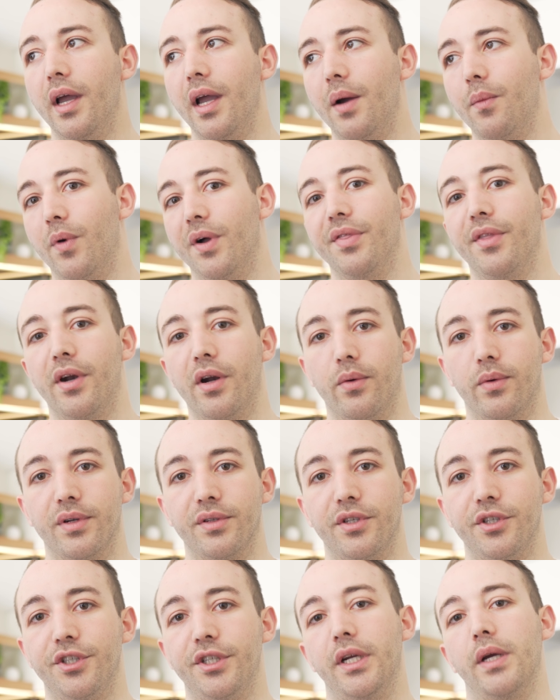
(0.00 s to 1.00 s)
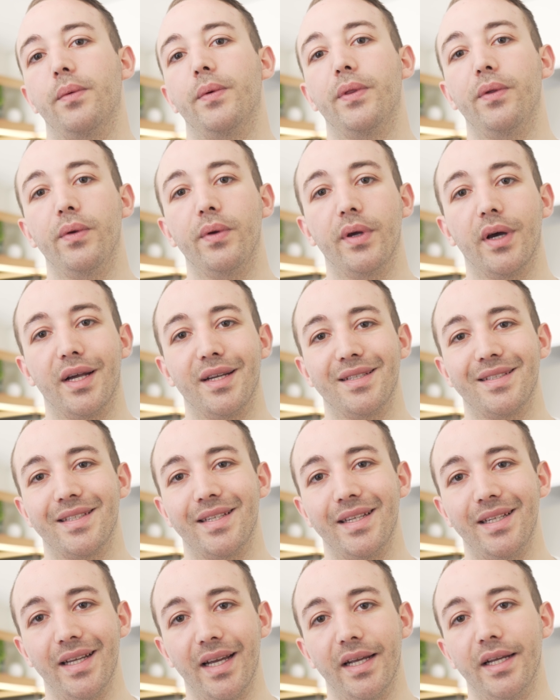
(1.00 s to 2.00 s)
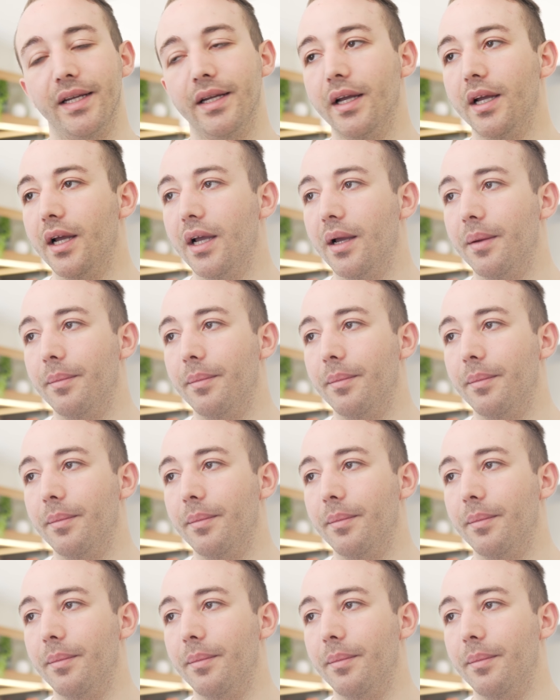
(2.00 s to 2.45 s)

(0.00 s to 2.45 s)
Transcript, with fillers: and one that I wanted to share with you guys today.